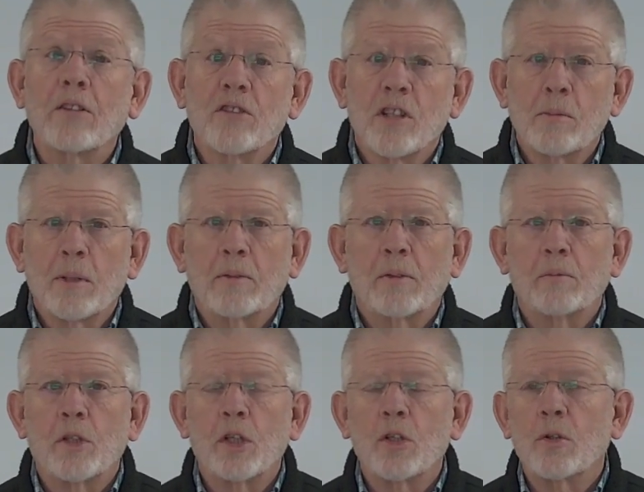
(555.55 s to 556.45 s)
Some of
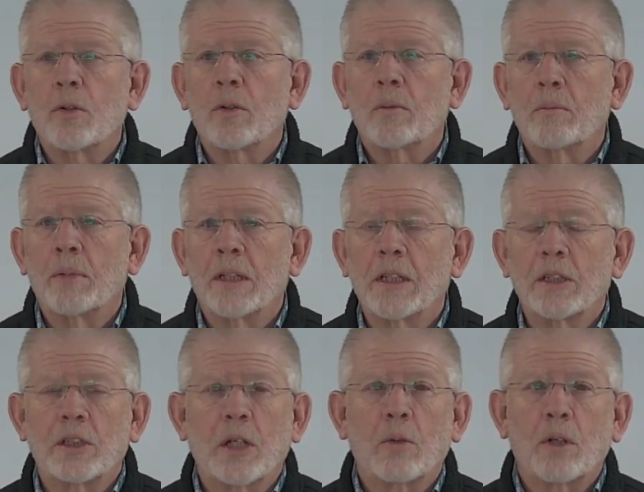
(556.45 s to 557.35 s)
them do
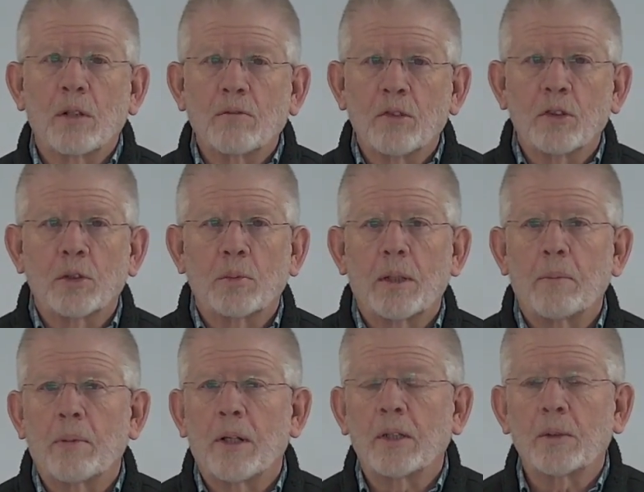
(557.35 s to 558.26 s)
because they were influenced by their
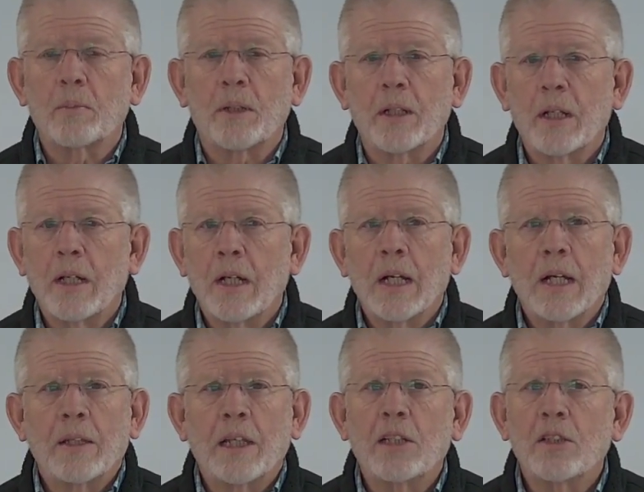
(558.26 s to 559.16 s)
parents, but
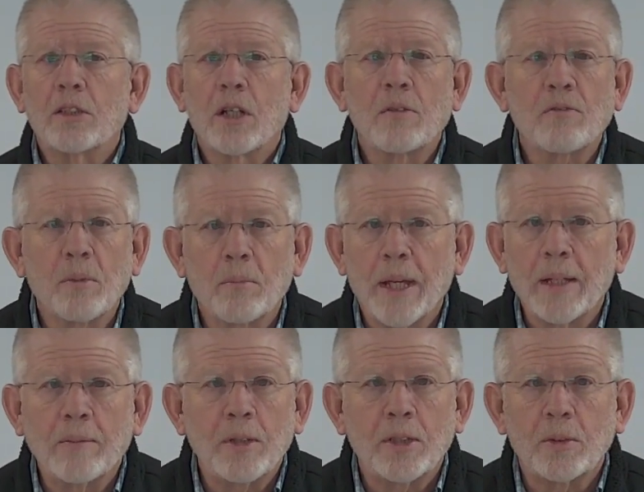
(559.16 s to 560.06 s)
they just come from
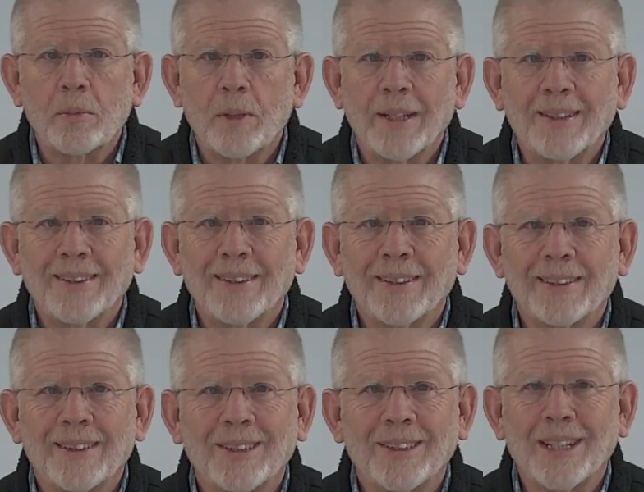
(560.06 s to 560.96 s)
babies, man,
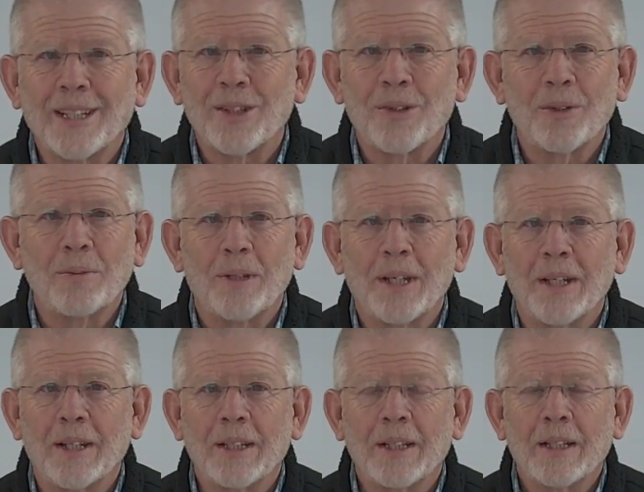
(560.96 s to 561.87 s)
just like you and me.
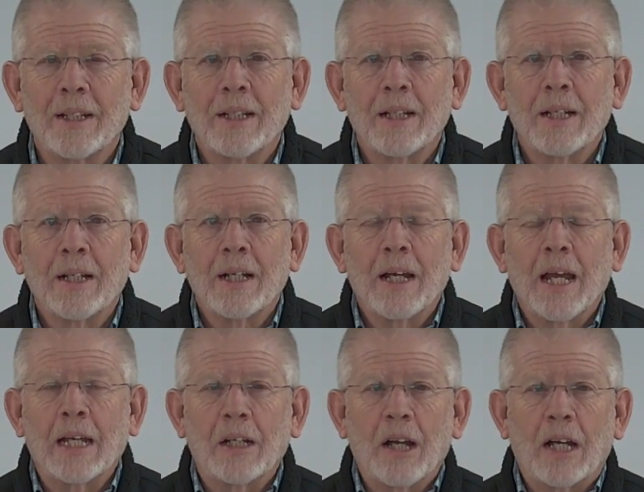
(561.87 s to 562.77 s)

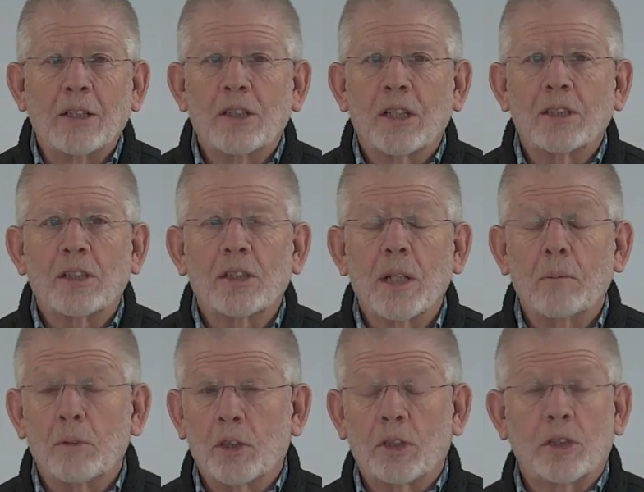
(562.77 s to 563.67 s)
And God touches them.
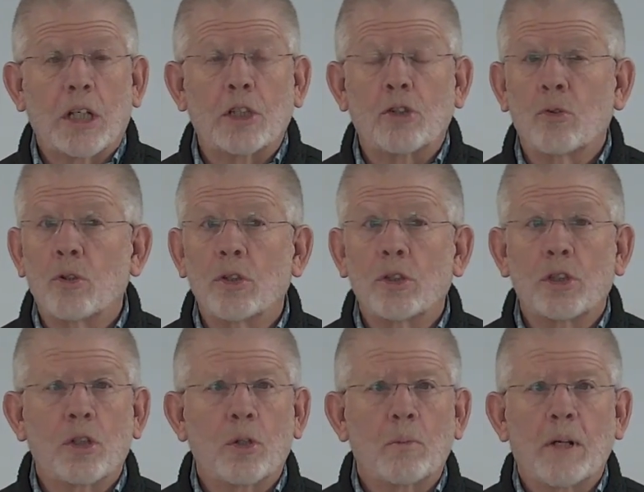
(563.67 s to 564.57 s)
It's just like George,
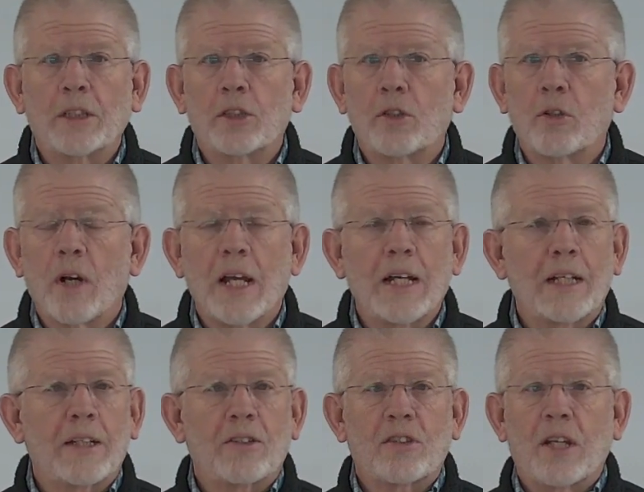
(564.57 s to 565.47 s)
you know, my story. I didn't
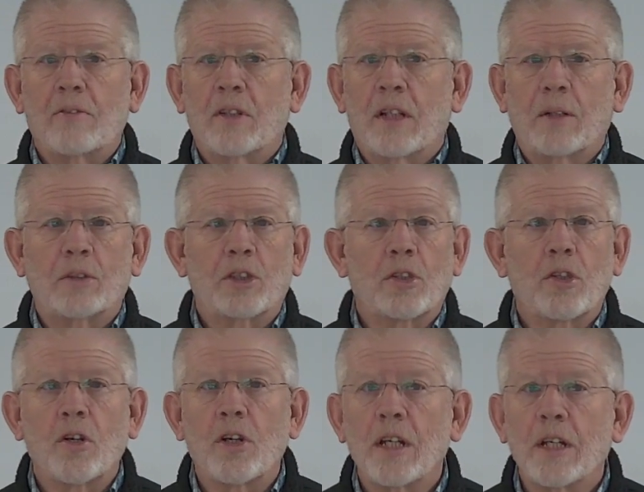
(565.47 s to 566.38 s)
get saved till I was
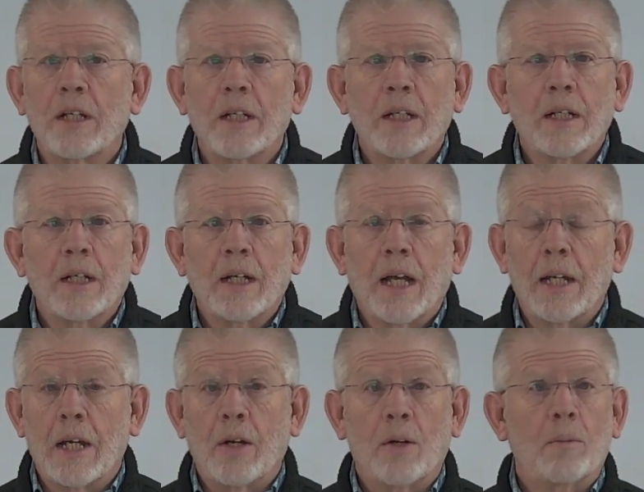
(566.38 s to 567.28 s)
30,
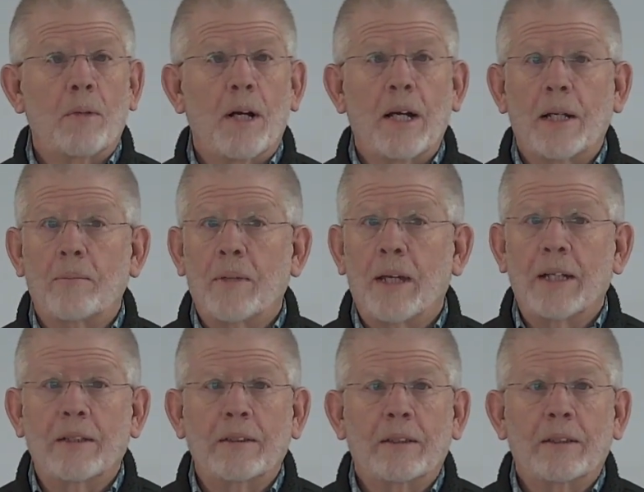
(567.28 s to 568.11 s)
and here am I, man.